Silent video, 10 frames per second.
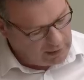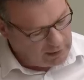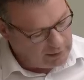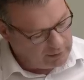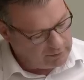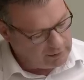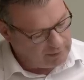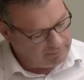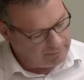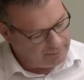And,
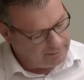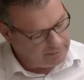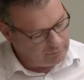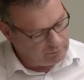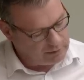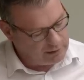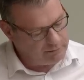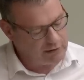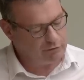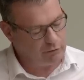you know, the
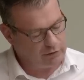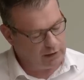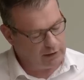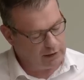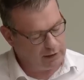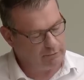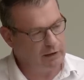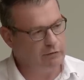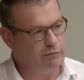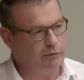emails go to NK
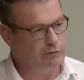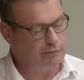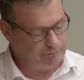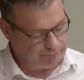management,